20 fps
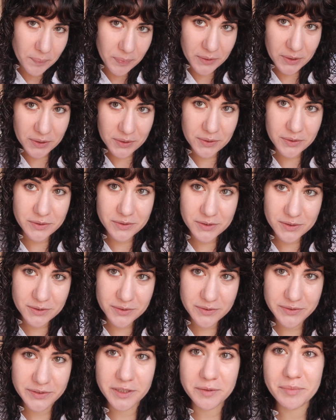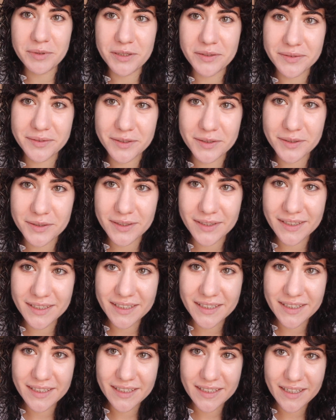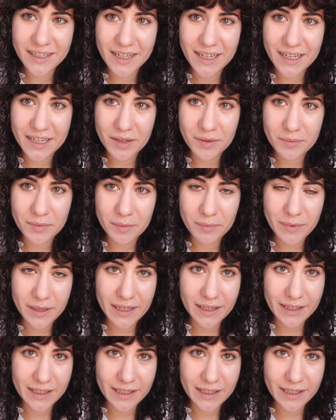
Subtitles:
They're a little too flippy for my